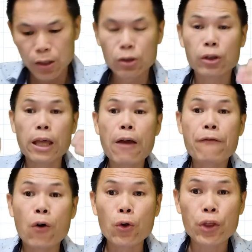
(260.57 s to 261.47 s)
So
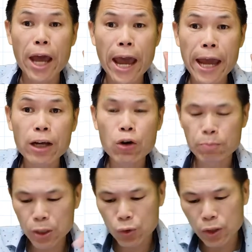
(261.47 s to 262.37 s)
therefore, the angle
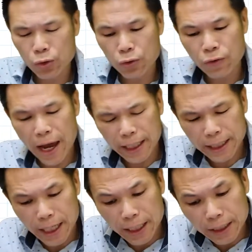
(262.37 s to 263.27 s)
between two
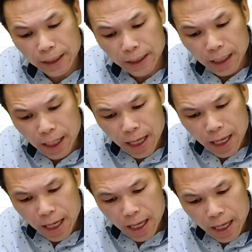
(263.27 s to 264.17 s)
vectors
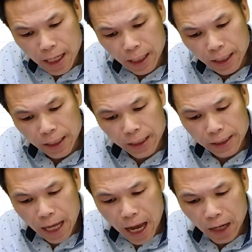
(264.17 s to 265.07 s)

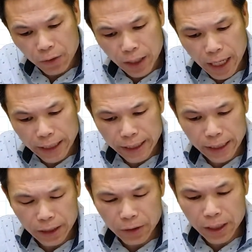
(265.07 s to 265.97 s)
is
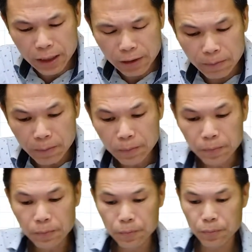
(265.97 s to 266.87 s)
180 degrees.
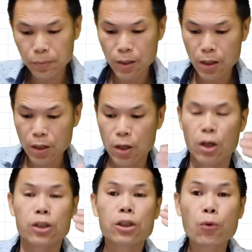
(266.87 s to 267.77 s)

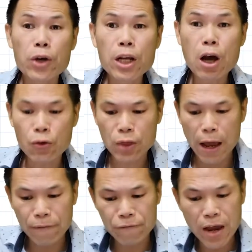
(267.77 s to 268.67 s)
So we know
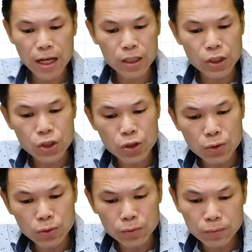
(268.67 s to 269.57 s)
that vector
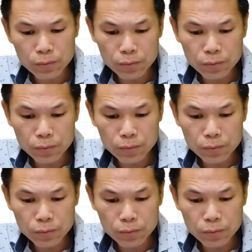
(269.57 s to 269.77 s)
u